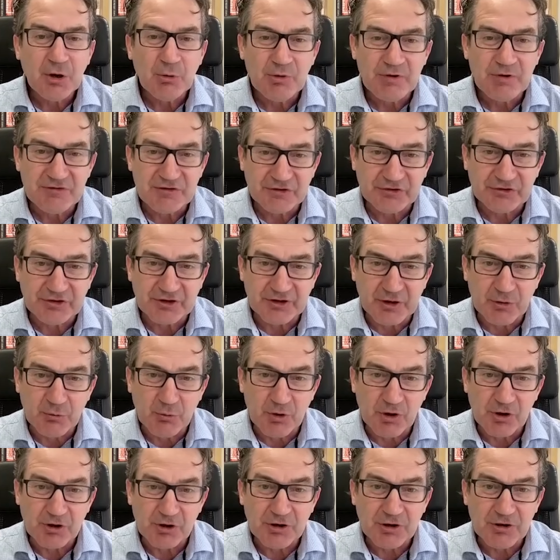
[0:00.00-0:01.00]
We've just done a
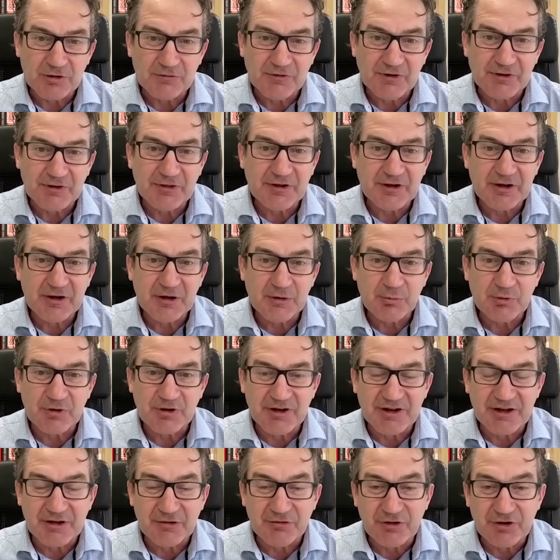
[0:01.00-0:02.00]
workover there.
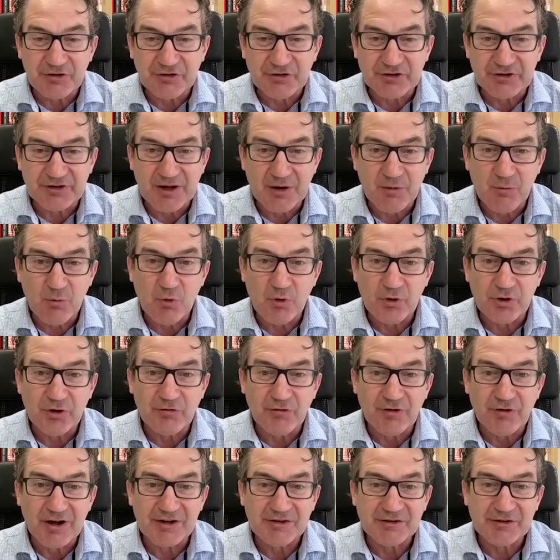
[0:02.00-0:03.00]
We're increasing that
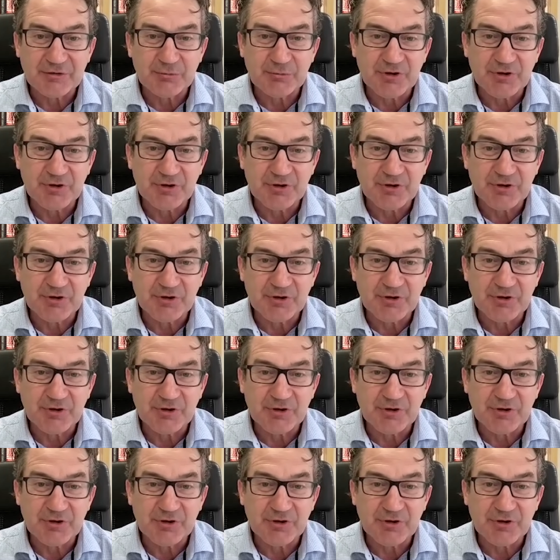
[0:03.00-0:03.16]
water rate,